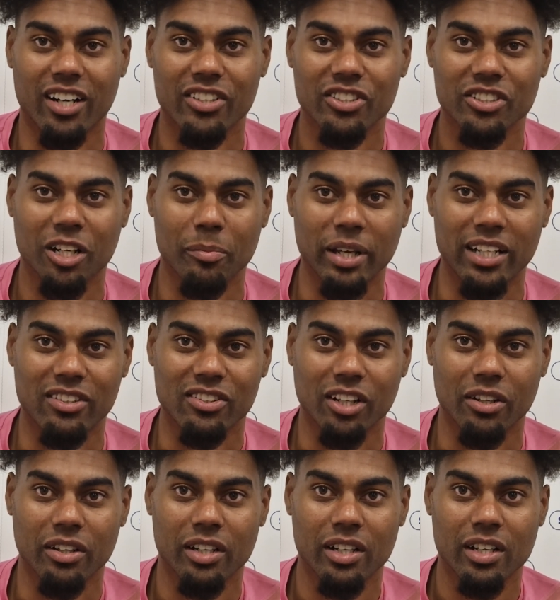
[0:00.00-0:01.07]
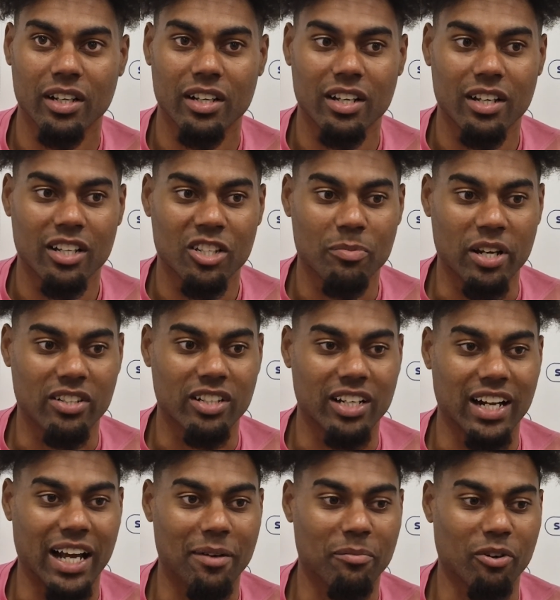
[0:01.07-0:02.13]
Do you know what I mean? So especially
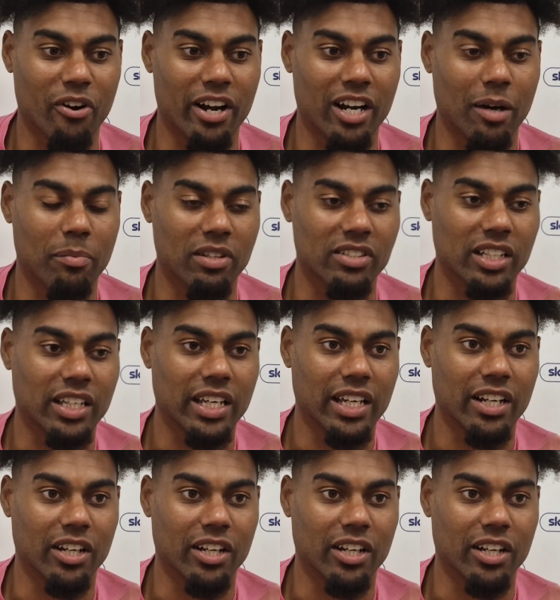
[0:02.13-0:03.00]
like growing up as a kid,